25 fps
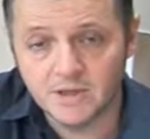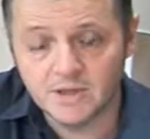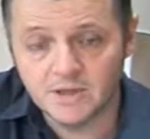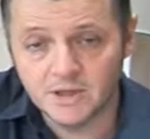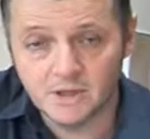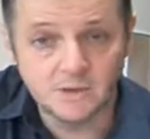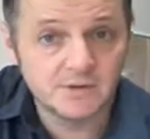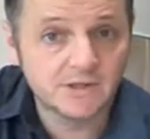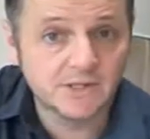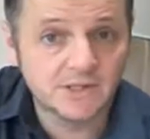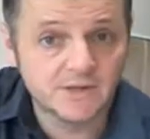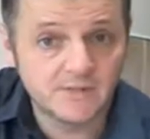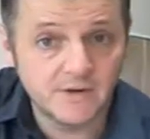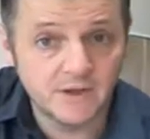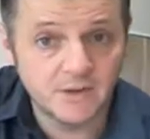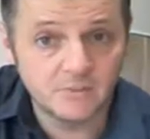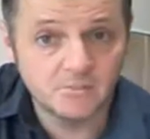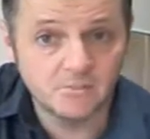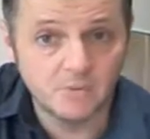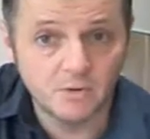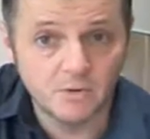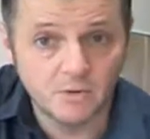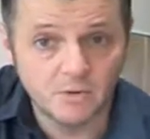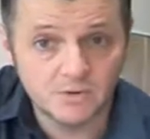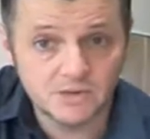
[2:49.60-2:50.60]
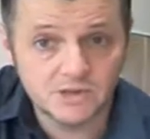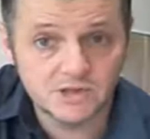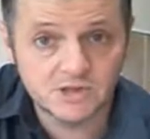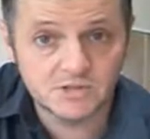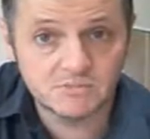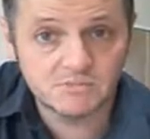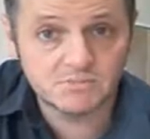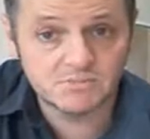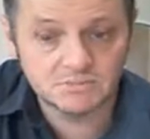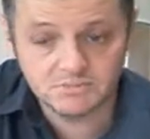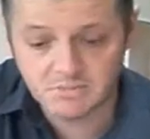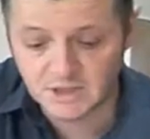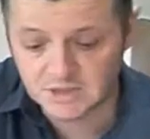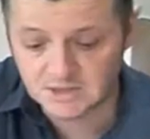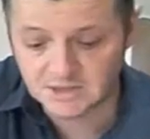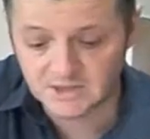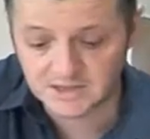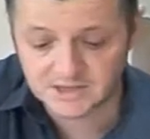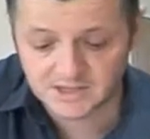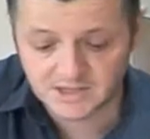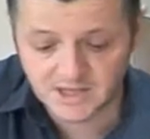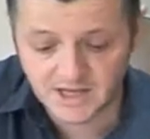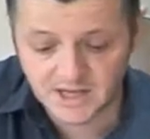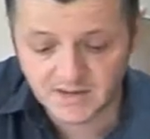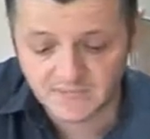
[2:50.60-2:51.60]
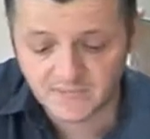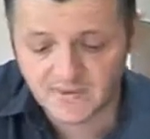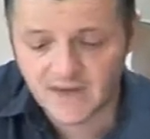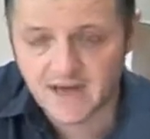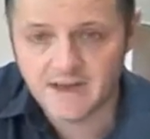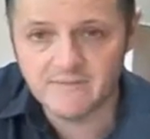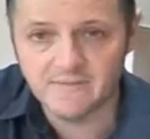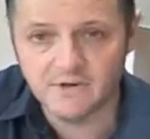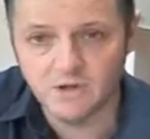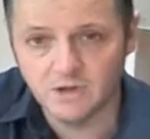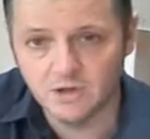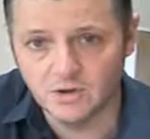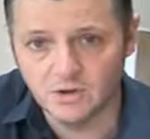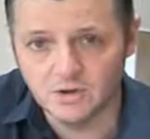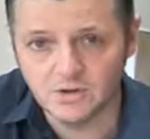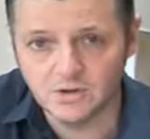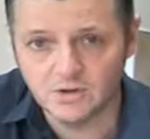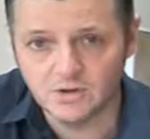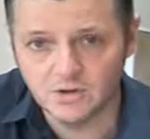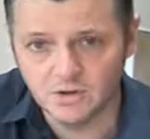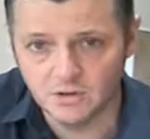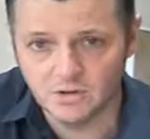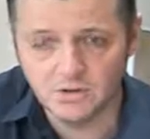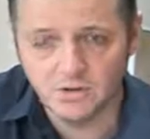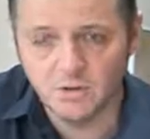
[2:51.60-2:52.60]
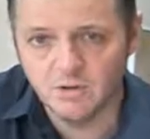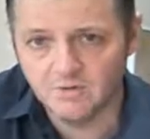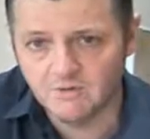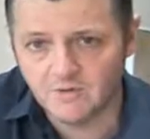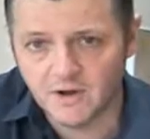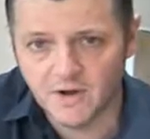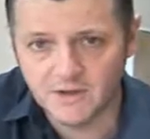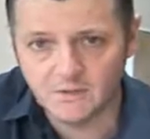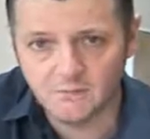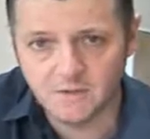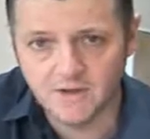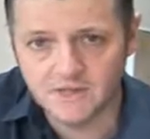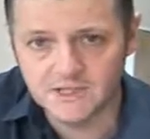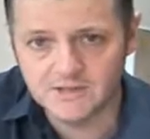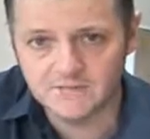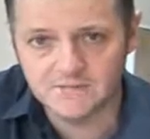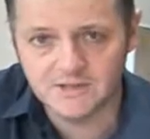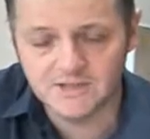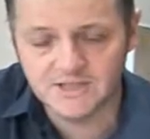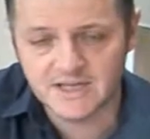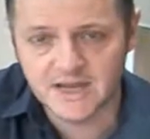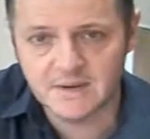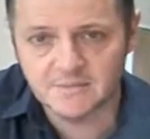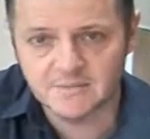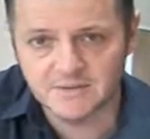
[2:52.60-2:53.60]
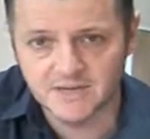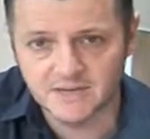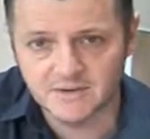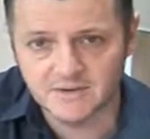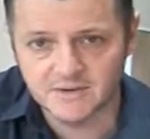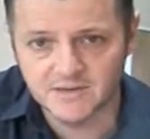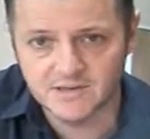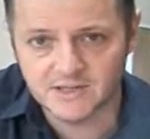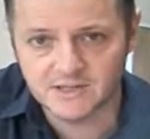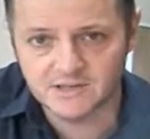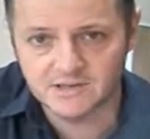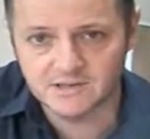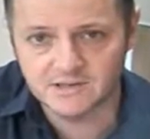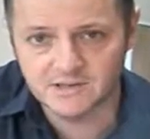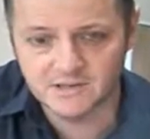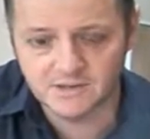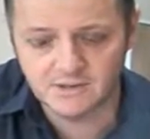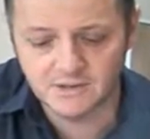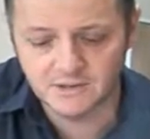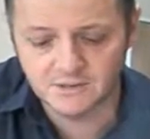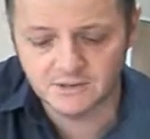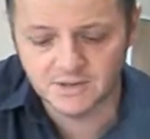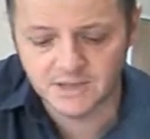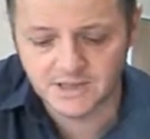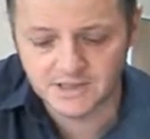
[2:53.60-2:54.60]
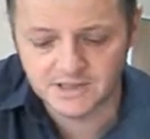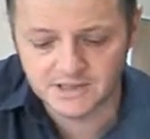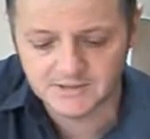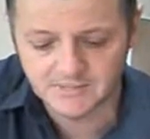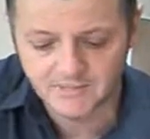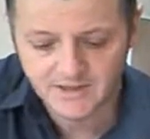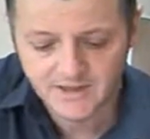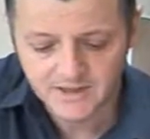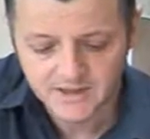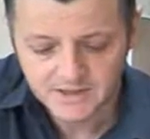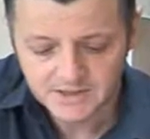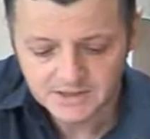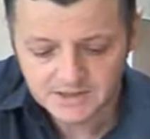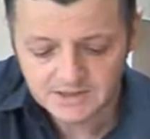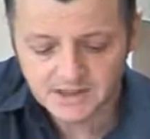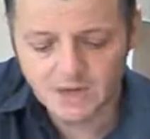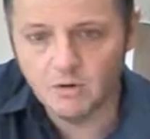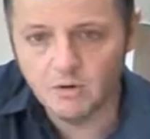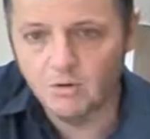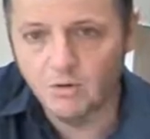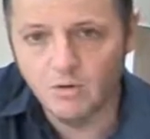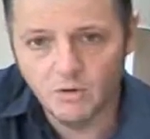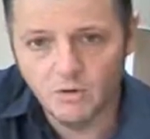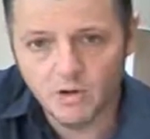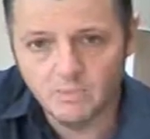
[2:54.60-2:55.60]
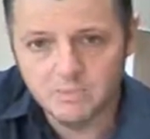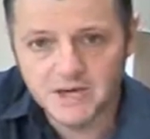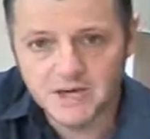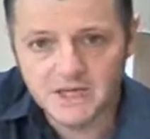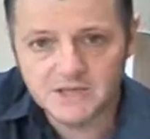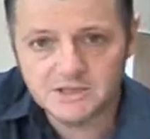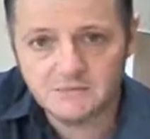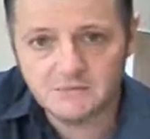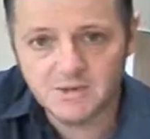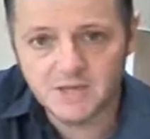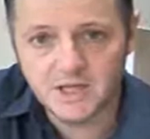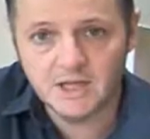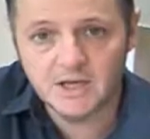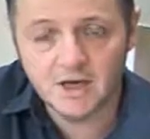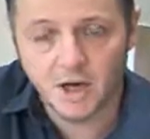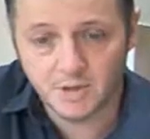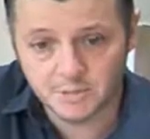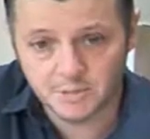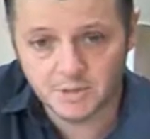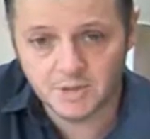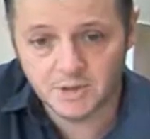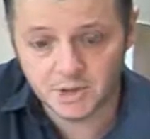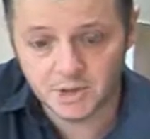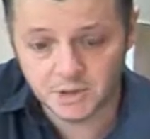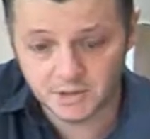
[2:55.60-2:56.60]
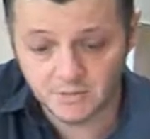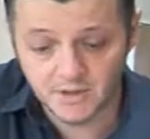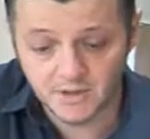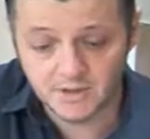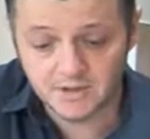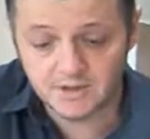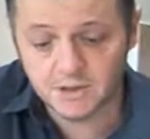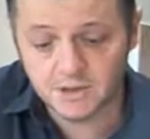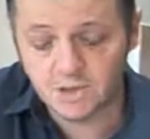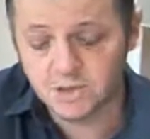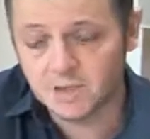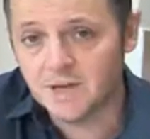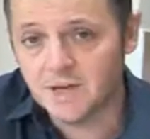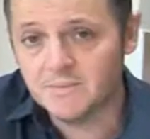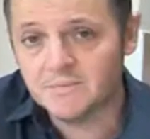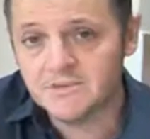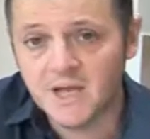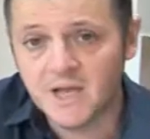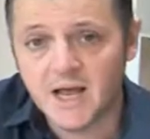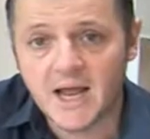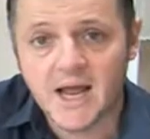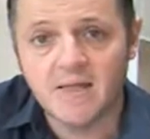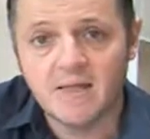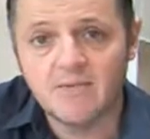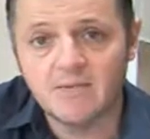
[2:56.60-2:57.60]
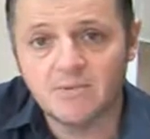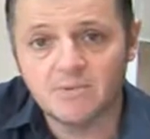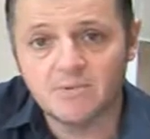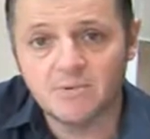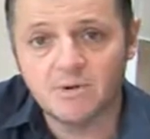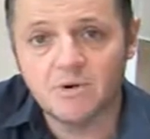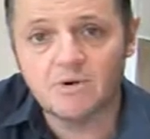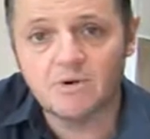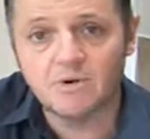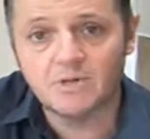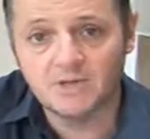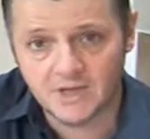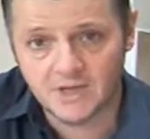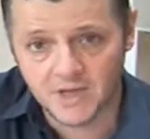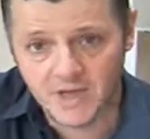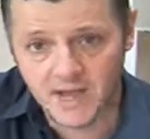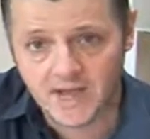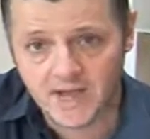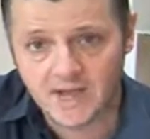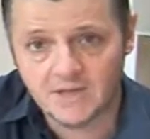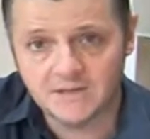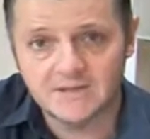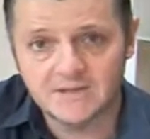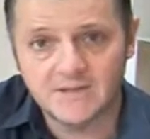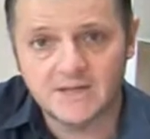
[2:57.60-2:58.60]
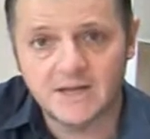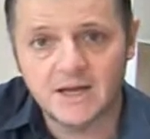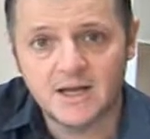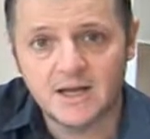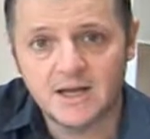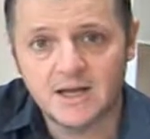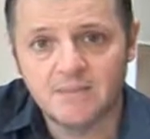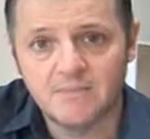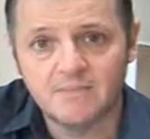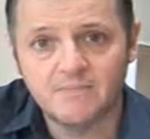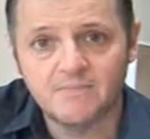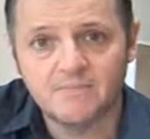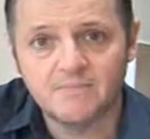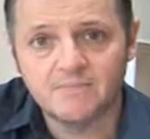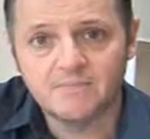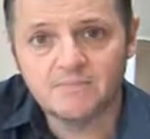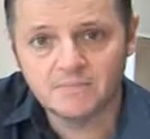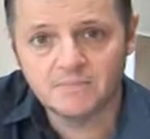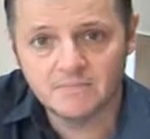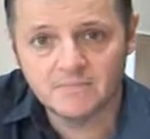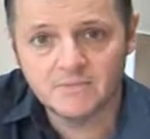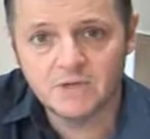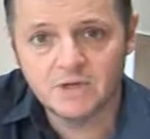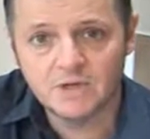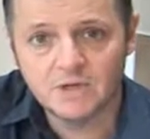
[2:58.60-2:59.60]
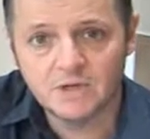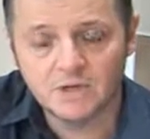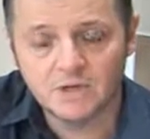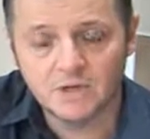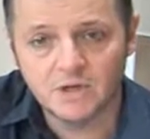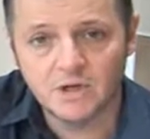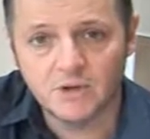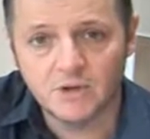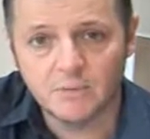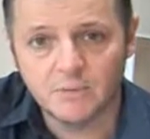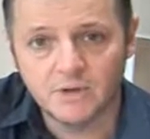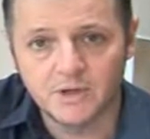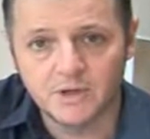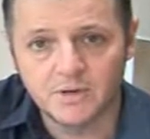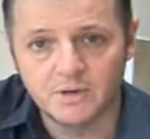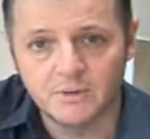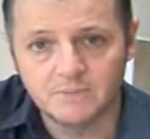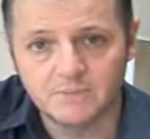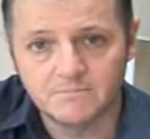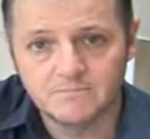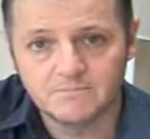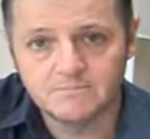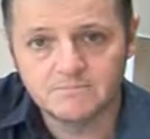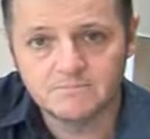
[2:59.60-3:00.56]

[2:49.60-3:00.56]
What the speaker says: users of other boards, as I say, have a look, and you'll find ways of adapting these to suit your needs. So all the best with it. Hope you enjoyed the chapter and the book, and good luck with it all.